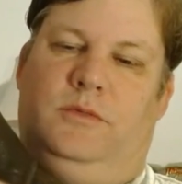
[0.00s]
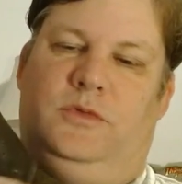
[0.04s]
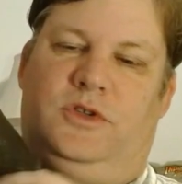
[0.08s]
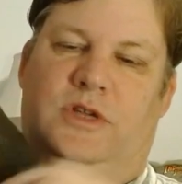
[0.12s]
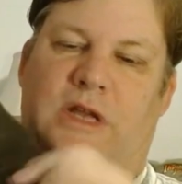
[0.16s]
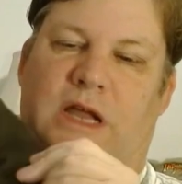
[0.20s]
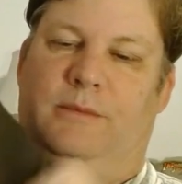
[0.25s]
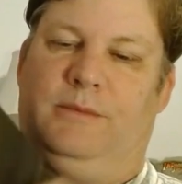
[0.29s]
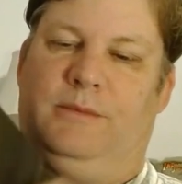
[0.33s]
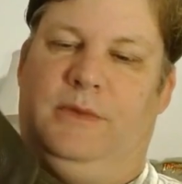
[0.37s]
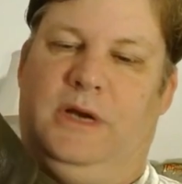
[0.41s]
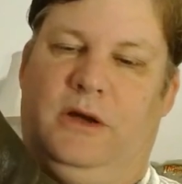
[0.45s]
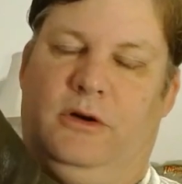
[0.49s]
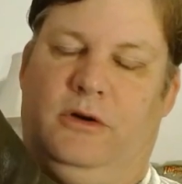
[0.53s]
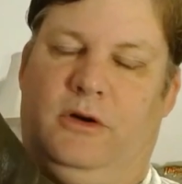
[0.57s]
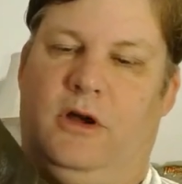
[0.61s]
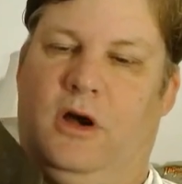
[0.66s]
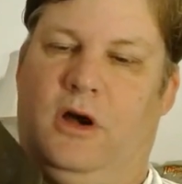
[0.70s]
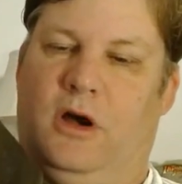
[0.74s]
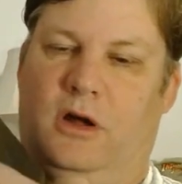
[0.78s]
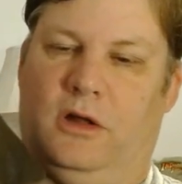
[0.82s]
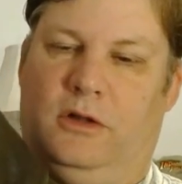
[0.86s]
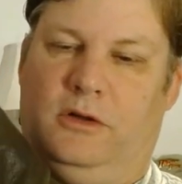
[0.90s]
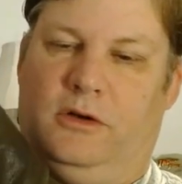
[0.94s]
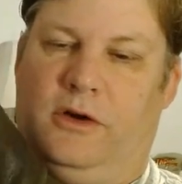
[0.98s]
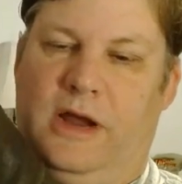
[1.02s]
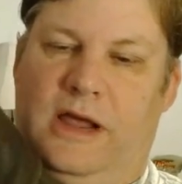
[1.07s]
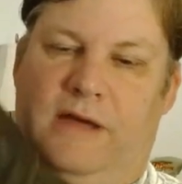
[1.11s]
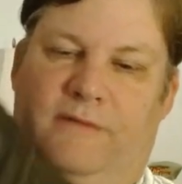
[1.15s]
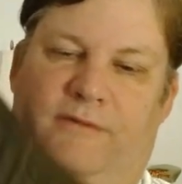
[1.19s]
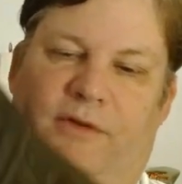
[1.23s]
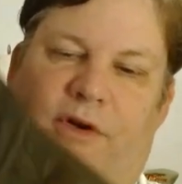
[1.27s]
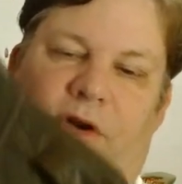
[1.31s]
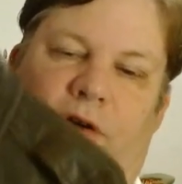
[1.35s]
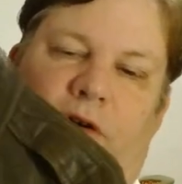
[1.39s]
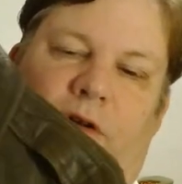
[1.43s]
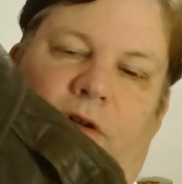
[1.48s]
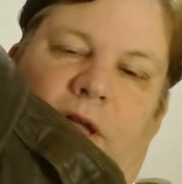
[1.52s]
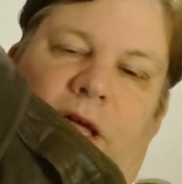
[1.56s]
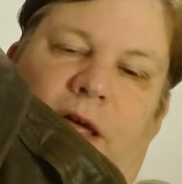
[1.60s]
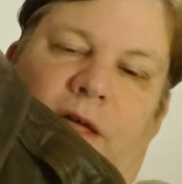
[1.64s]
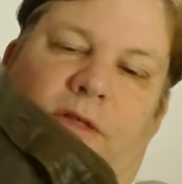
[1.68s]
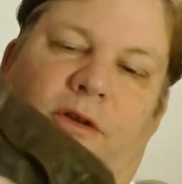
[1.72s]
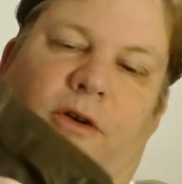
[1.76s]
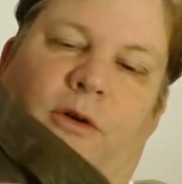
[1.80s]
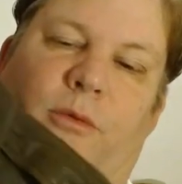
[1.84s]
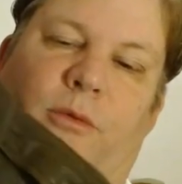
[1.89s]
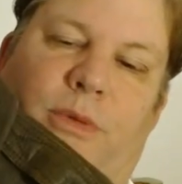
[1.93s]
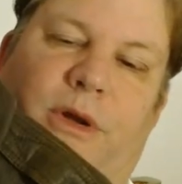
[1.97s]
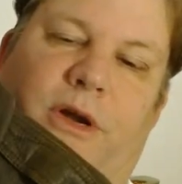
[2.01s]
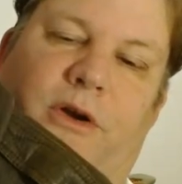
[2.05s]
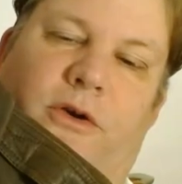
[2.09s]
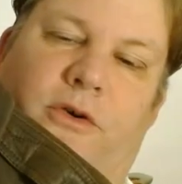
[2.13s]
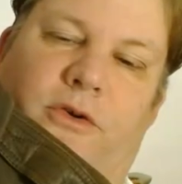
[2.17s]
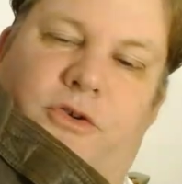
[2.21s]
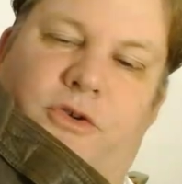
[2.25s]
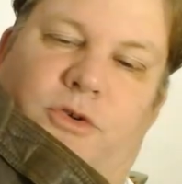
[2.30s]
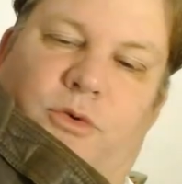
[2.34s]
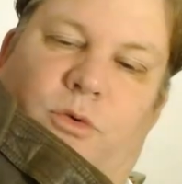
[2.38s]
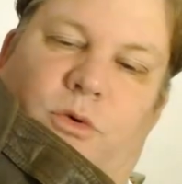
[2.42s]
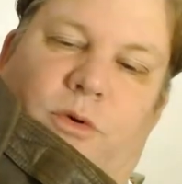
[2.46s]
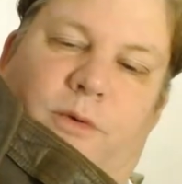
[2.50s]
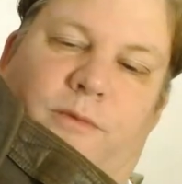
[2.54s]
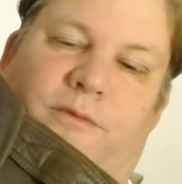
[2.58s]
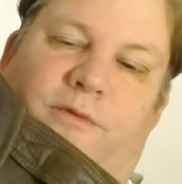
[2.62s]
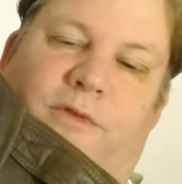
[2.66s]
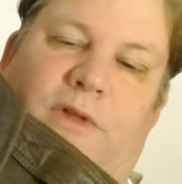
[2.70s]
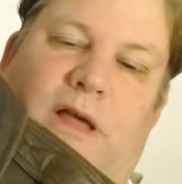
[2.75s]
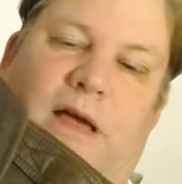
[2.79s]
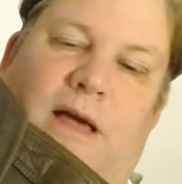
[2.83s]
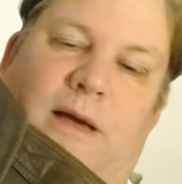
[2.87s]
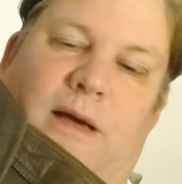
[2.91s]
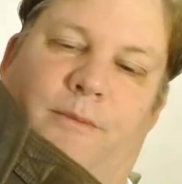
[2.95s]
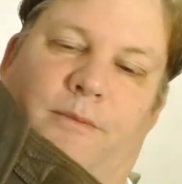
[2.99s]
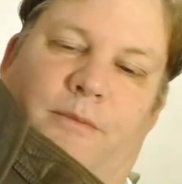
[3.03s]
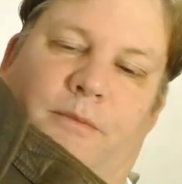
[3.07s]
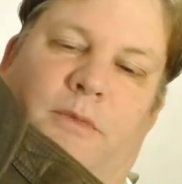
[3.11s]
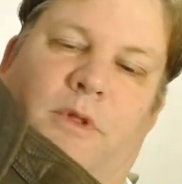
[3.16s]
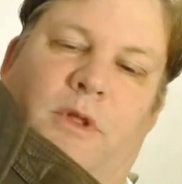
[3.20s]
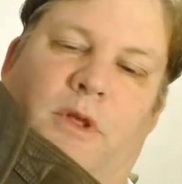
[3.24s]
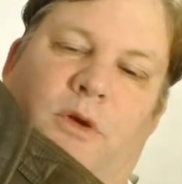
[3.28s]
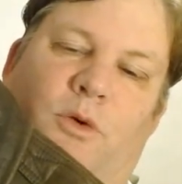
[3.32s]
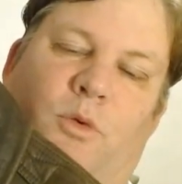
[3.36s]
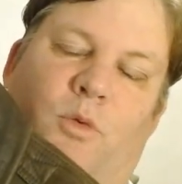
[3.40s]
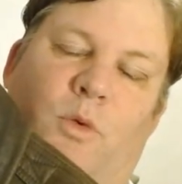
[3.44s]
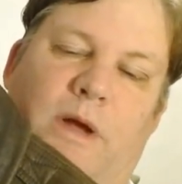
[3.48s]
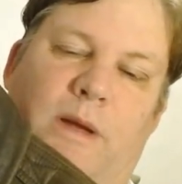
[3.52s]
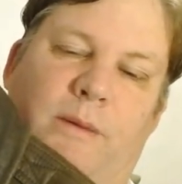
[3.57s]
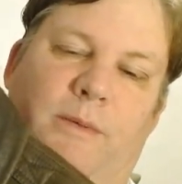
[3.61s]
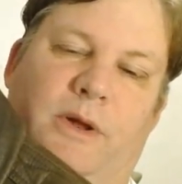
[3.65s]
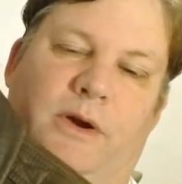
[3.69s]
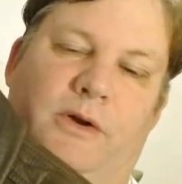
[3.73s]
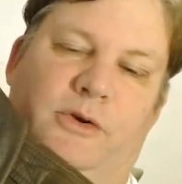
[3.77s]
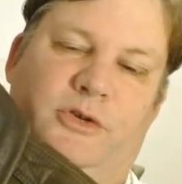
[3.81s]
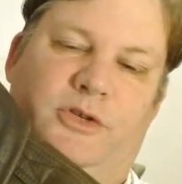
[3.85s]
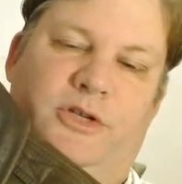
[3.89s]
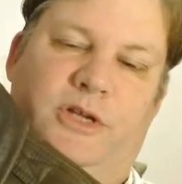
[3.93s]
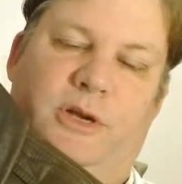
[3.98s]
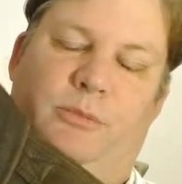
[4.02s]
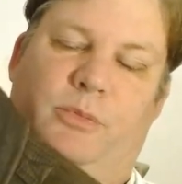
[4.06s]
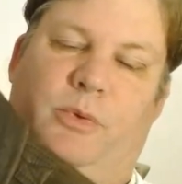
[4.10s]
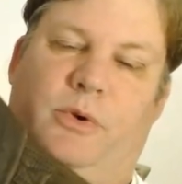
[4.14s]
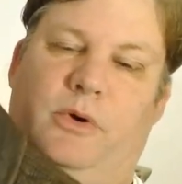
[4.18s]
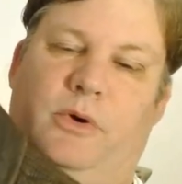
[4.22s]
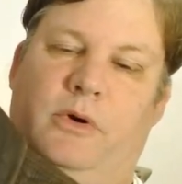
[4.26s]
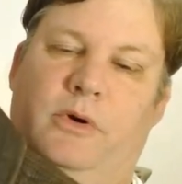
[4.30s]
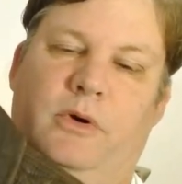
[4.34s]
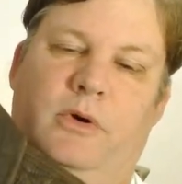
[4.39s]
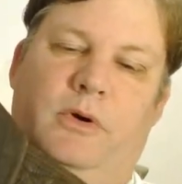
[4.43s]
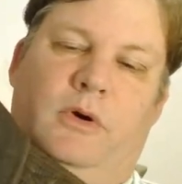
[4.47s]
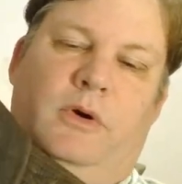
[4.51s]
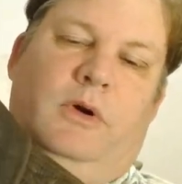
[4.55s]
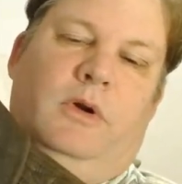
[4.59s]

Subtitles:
snap down collar, heavier leather, bigger storm flap, way better zipper.